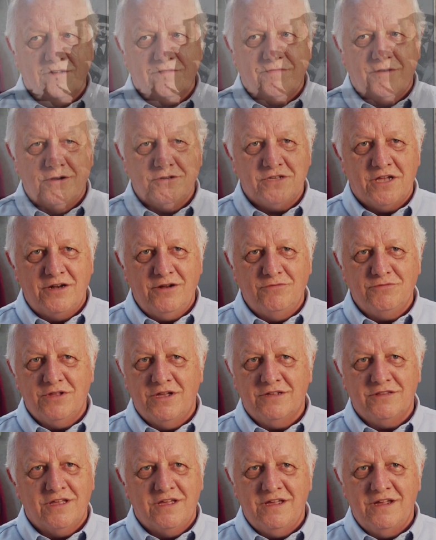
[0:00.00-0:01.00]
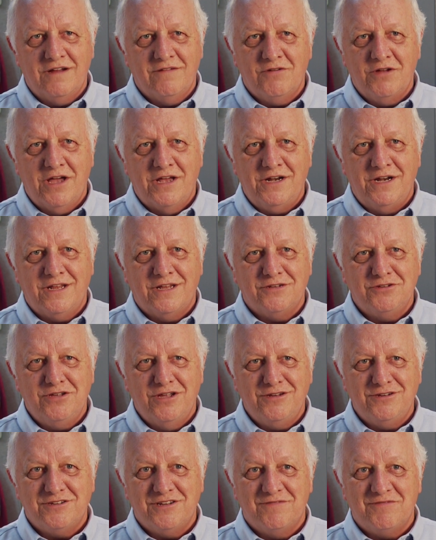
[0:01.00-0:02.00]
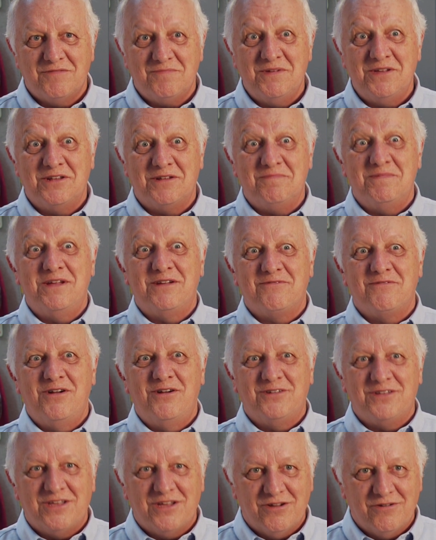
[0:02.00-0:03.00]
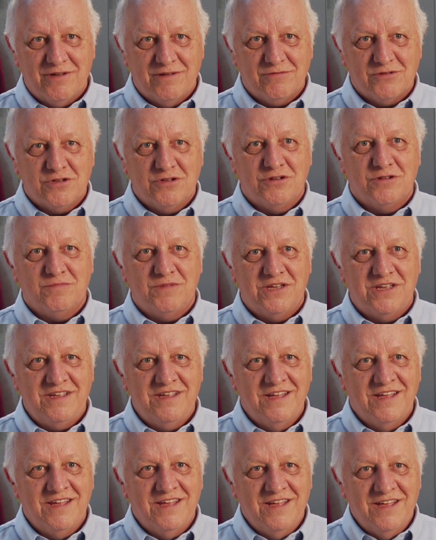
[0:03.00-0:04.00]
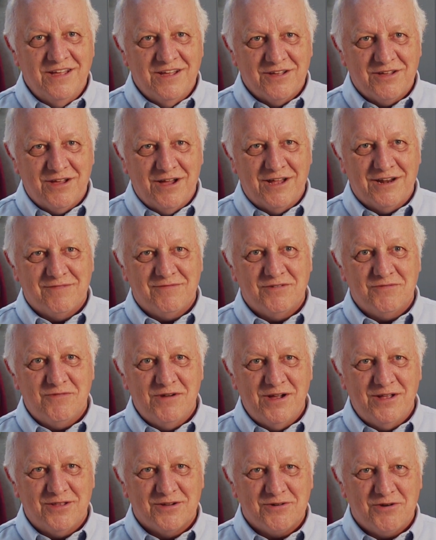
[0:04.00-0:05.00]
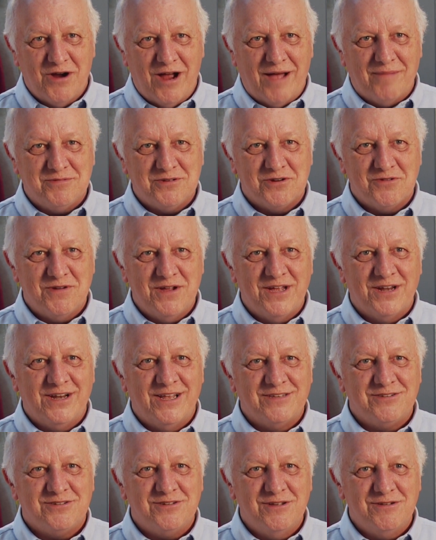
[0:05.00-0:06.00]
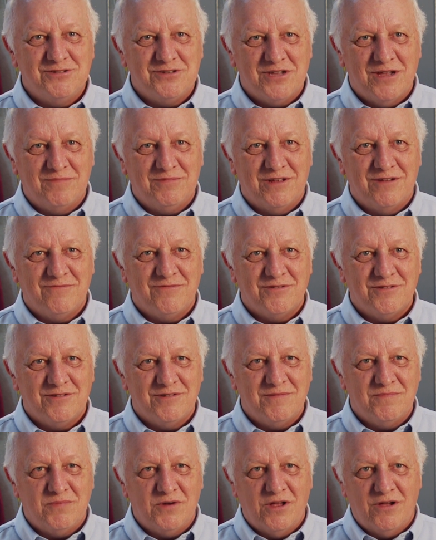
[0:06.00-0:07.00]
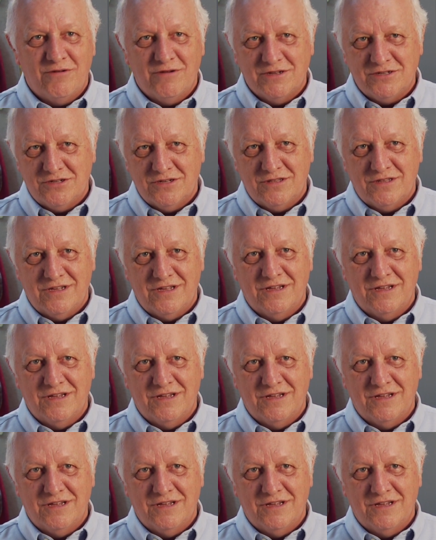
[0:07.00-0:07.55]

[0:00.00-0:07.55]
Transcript: at first, I don't think they ever had any intention of it being a big rodeo. It was going to be kind of a, well, the crops are in, let's do something for the employees and the